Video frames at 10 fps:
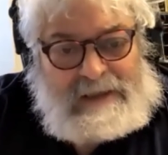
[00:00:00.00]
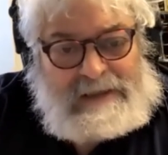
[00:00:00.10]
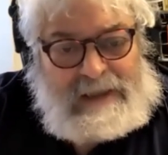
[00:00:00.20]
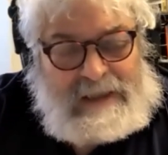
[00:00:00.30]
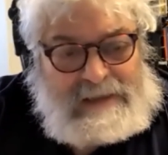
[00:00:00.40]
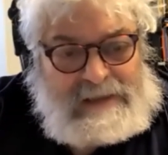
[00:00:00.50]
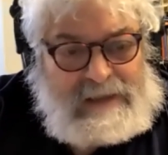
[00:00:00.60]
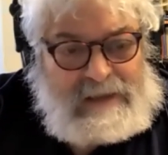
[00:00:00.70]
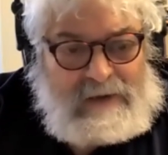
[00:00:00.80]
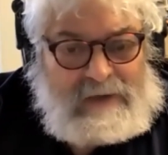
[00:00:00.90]
says
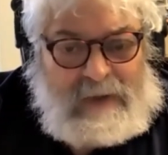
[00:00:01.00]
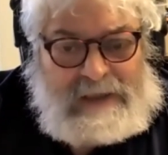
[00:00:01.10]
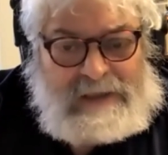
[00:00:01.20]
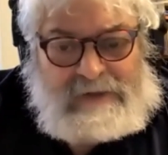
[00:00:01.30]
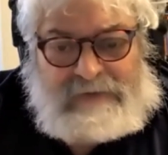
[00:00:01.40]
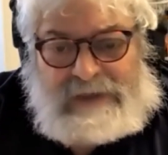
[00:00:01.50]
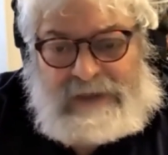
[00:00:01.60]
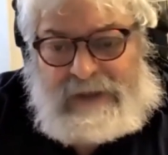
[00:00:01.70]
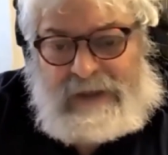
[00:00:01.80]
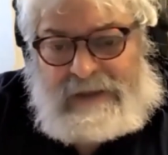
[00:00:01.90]
the only way to do
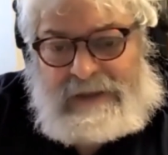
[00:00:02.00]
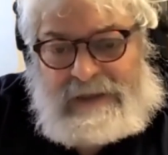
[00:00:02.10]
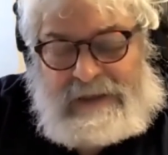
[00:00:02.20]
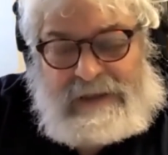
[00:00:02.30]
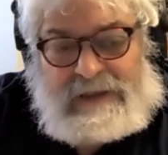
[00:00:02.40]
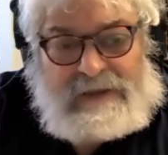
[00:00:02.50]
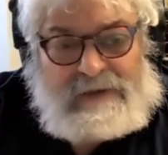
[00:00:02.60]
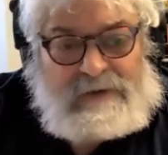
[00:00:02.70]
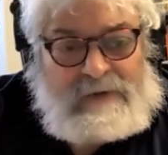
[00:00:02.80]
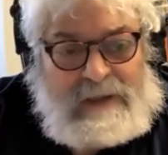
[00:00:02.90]
research is to
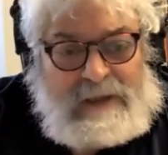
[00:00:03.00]
do